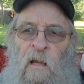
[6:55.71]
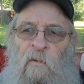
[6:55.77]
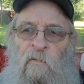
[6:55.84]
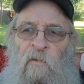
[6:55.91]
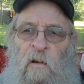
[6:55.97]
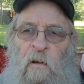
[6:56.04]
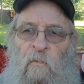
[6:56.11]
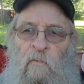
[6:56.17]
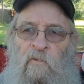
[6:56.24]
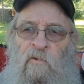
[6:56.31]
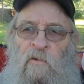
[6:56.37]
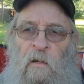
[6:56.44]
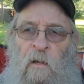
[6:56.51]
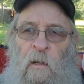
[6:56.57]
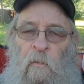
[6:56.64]
little
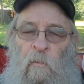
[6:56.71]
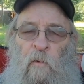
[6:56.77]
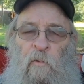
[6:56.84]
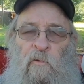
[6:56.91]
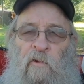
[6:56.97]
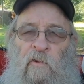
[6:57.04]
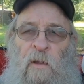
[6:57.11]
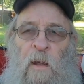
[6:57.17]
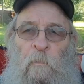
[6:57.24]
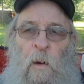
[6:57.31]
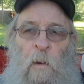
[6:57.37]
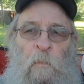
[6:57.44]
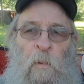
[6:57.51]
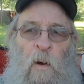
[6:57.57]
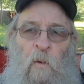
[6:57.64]
slick when you step
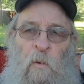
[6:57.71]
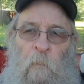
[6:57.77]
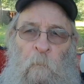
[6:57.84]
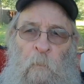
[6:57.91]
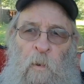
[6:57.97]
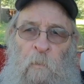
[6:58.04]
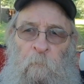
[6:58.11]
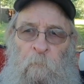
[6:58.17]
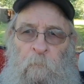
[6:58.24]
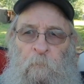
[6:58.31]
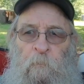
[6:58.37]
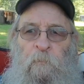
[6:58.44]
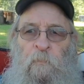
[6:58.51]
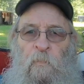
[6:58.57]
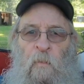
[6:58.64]
up on it. But
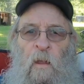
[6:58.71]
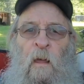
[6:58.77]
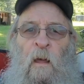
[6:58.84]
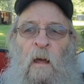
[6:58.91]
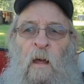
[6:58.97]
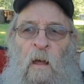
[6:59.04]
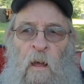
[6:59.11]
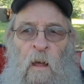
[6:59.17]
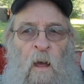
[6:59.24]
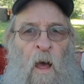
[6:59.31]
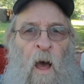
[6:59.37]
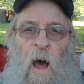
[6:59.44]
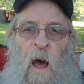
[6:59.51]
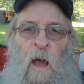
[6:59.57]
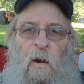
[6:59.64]

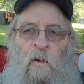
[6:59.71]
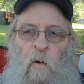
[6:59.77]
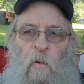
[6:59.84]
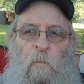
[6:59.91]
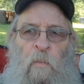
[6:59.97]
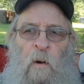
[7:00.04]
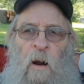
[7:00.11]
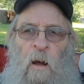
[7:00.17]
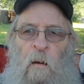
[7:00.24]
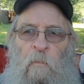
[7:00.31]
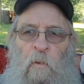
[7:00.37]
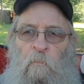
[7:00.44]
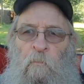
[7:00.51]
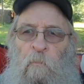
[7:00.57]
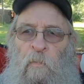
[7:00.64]
I had no
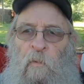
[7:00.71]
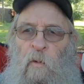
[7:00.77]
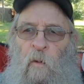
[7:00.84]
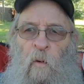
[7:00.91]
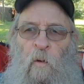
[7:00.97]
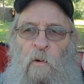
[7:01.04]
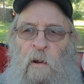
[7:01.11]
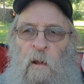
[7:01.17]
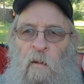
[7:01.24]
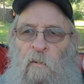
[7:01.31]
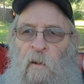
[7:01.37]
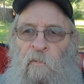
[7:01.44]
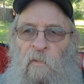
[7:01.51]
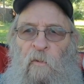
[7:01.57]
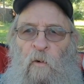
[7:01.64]
problem going down
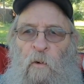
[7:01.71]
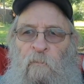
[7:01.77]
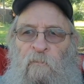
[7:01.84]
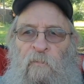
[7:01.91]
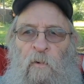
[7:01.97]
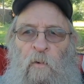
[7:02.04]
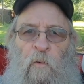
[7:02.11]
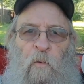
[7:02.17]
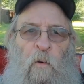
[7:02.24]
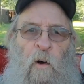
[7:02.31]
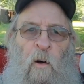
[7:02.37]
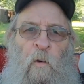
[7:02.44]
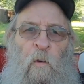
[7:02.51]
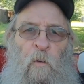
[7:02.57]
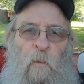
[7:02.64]
that 30-foot
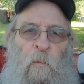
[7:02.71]
row.